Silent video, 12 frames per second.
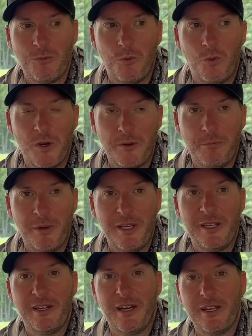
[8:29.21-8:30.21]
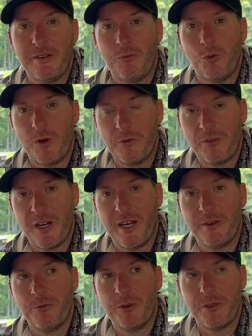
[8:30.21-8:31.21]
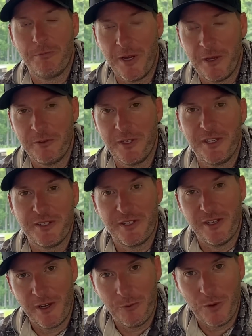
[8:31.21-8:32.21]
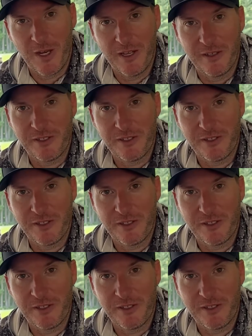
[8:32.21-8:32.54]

one bait on one rod with the pound test that I want.